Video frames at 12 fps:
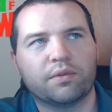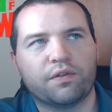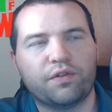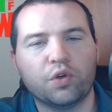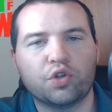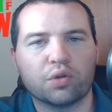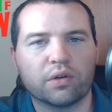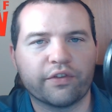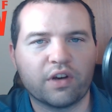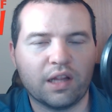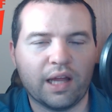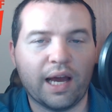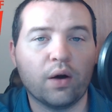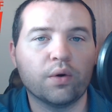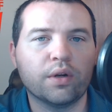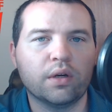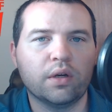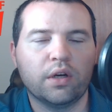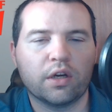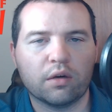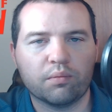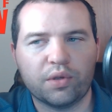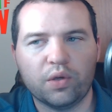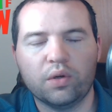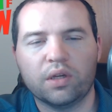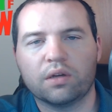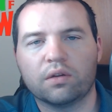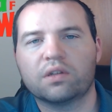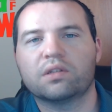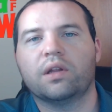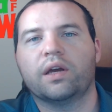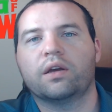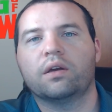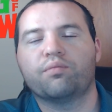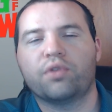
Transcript: the future of cloud computing looks like.